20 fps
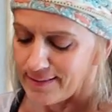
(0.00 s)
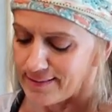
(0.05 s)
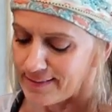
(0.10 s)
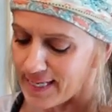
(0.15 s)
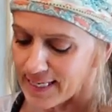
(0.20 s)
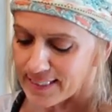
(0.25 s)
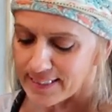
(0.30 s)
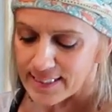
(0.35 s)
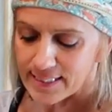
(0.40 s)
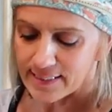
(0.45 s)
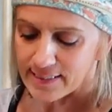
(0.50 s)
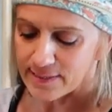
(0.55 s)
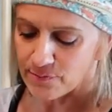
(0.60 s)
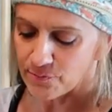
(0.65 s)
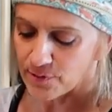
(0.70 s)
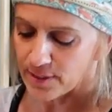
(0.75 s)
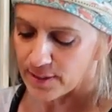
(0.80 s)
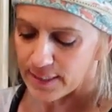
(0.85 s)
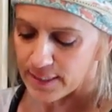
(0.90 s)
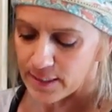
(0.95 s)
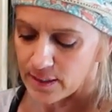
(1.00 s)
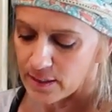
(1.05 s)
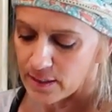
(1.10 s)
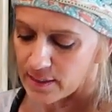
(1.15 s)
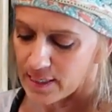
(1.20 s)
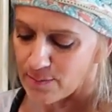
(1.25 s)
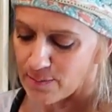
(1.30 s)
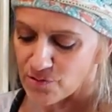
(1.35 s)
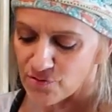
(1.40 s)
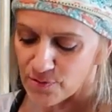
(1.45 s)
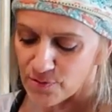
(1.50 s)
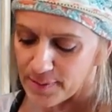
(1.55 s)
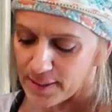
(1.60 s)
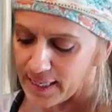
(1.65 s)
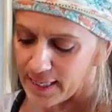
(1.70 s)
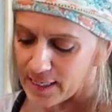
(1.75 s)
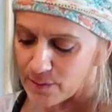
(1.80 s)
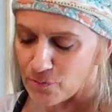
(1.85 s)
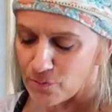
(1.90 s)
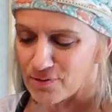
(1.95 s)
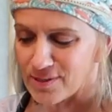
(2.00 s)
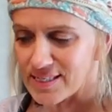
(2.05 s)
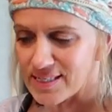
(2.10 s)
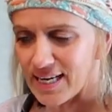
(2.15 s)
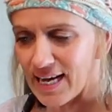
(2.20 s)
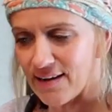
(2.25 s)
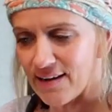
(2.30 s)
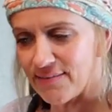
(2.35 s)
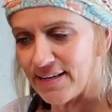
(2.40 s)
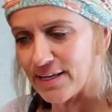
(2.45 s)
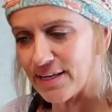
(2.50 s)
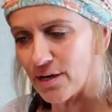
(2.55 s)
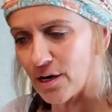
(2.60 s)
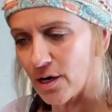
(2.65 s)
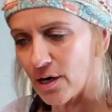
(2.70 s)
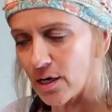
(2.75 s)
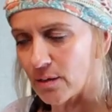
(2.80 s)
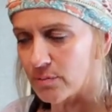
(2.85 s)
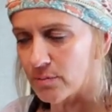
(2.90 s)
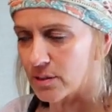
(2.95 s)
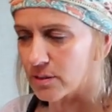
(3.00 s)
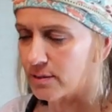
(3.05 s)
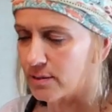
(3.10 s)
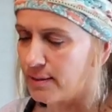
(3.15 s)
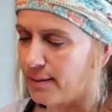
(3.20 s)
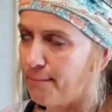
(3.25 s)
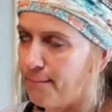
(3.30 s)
technically really comes from an animal. Does it have any carbs?